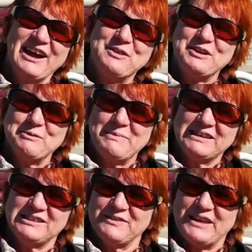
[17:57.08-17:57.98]
Yeah, now that you
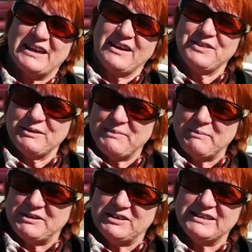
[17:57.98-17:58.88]
mention that, I think
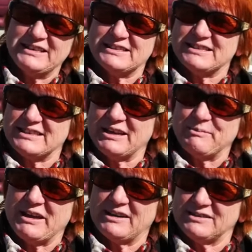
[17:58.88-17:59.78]
maybe she needs to take
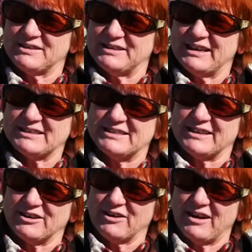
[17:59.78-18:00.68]
me out to the next
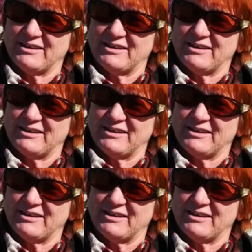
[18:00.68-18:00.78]
dinner. Huh?